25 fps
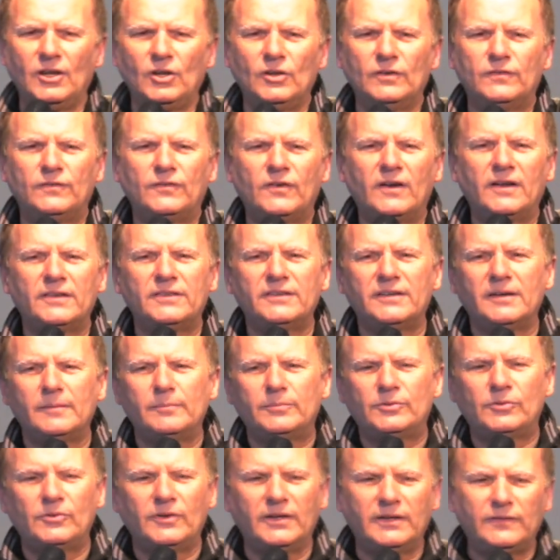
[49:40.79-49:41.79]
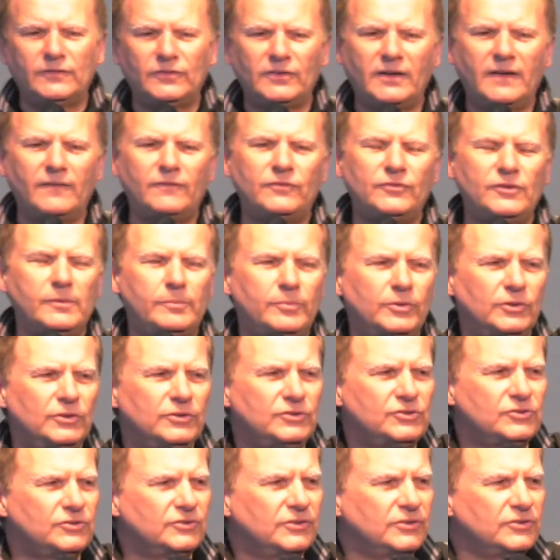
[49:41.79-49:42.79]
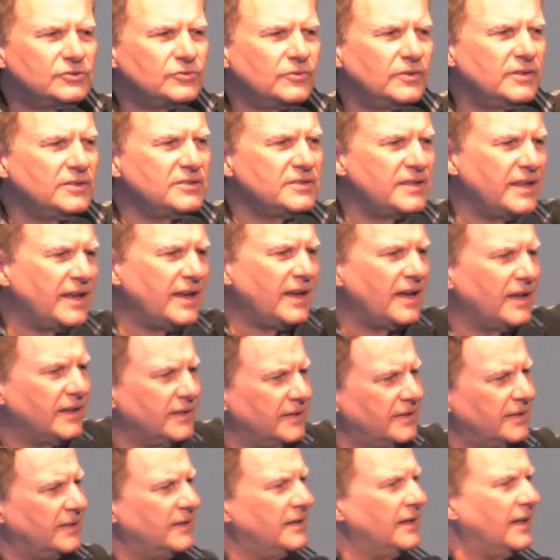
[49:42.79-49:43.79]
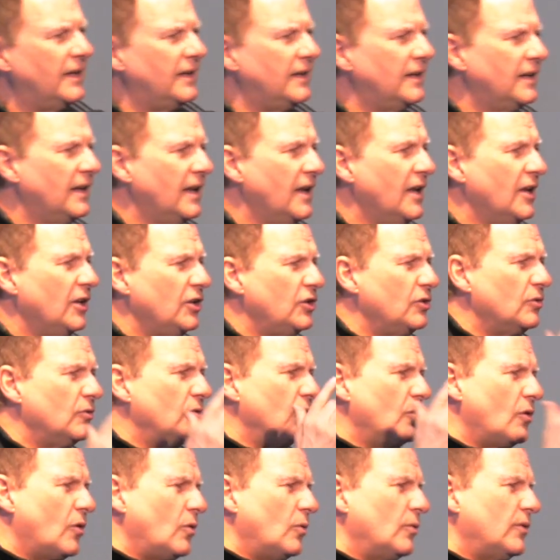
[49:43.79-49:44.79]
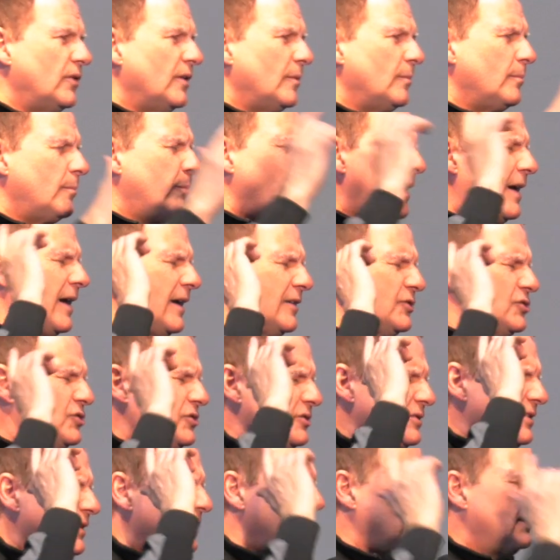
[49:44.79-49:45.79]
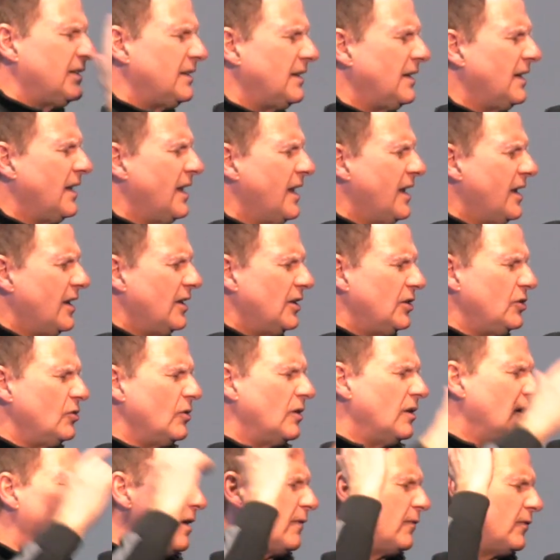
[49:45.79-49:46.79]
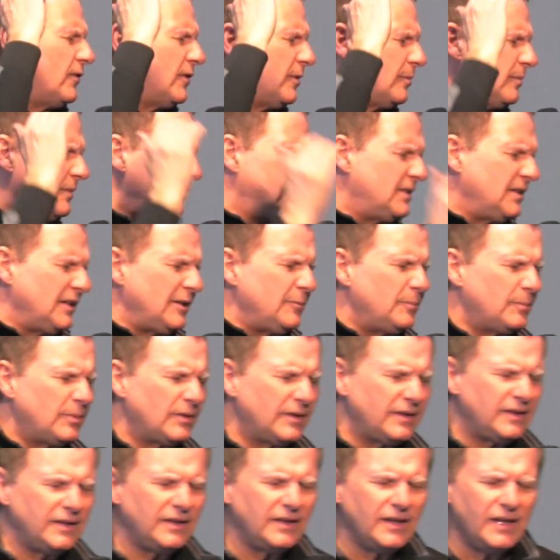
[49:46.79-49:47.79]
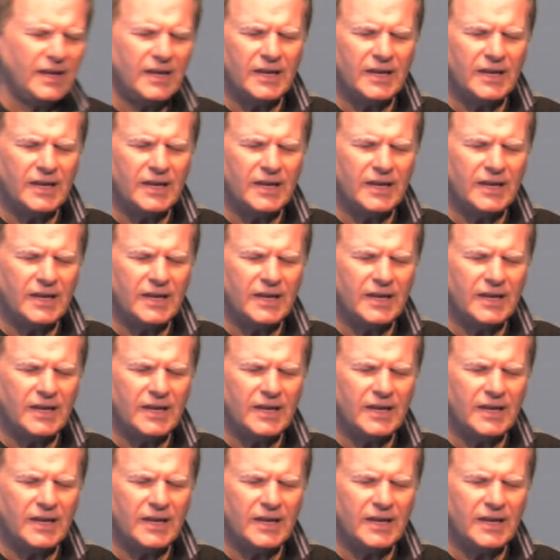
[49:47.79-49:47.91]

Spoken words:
Father, I'm praying for every person that's raised their hand today. You know them passionately. You love them deeply.